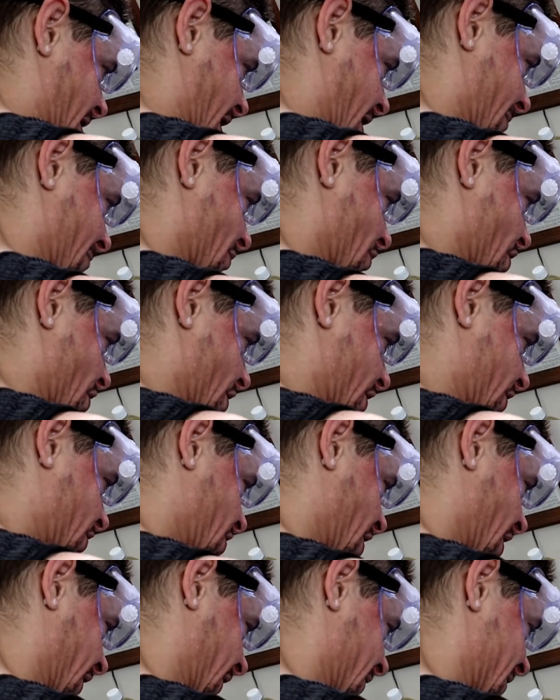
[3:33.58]
I'm
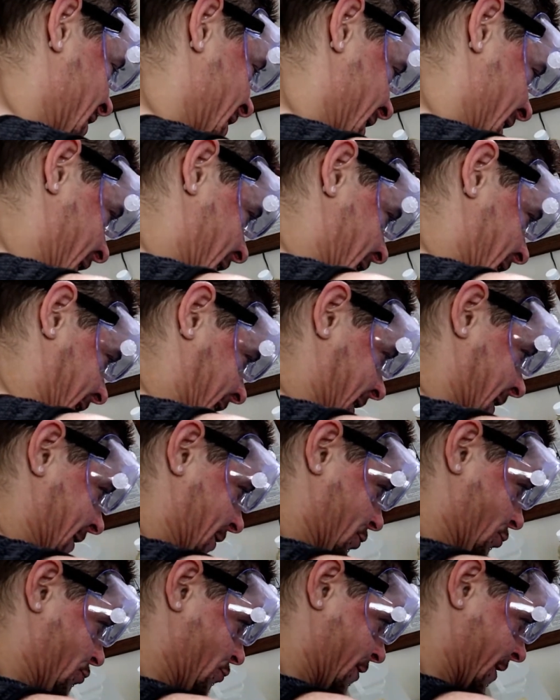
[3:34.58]
learning technique. I can
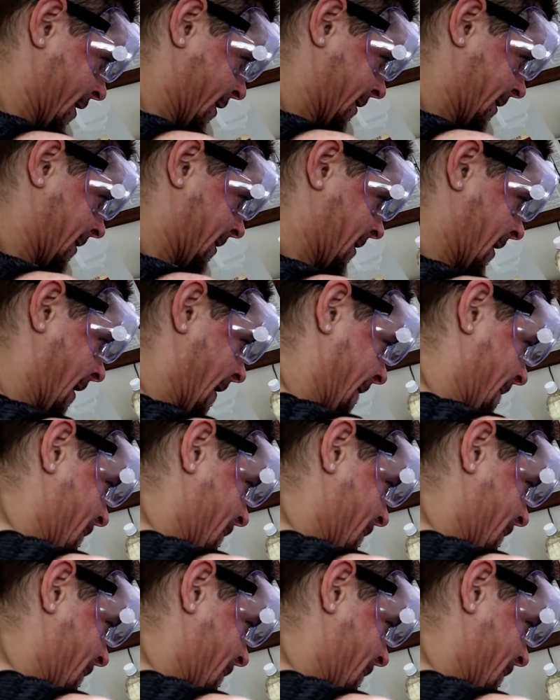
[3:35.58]
do this.